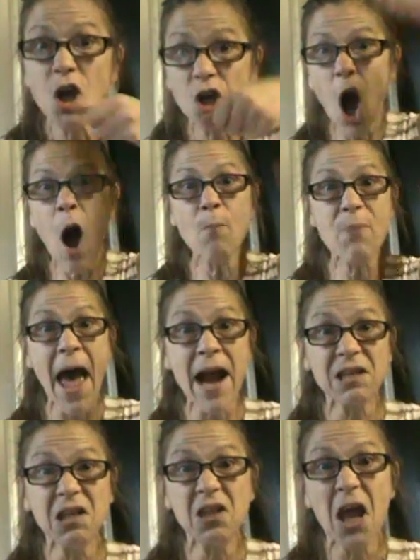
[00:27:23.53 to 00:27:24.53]
combed
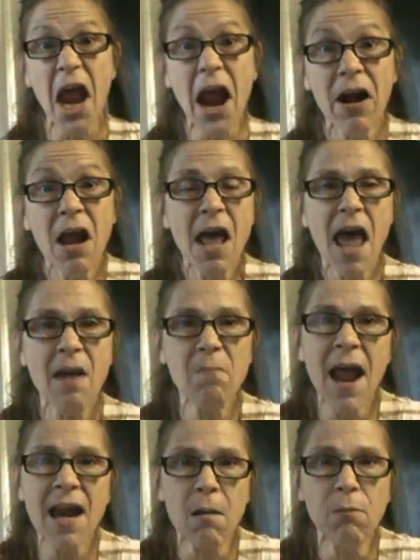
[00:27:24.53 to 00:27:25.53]
back his hair, and
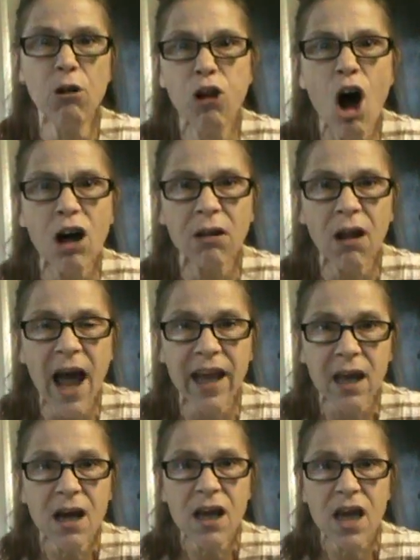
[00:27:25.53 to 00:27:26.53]
made him look
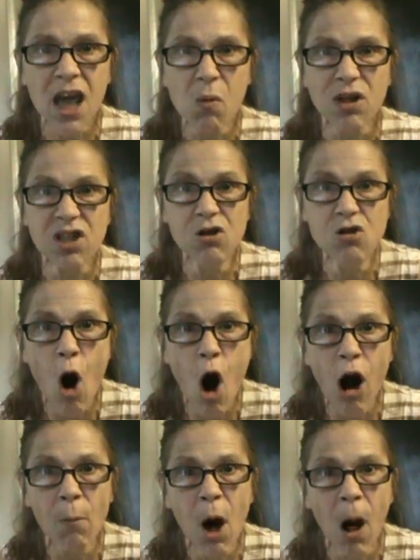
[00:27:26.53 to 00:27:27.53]
like he was
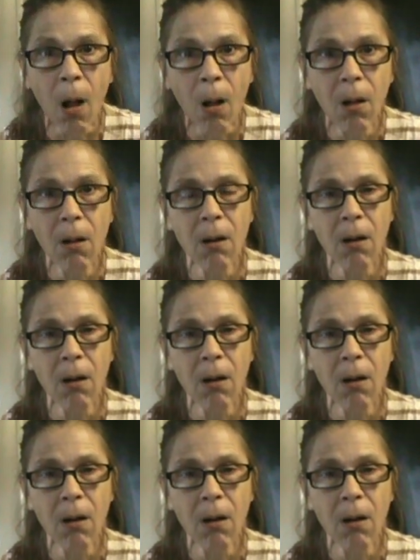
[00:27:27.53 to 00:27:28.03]
normal.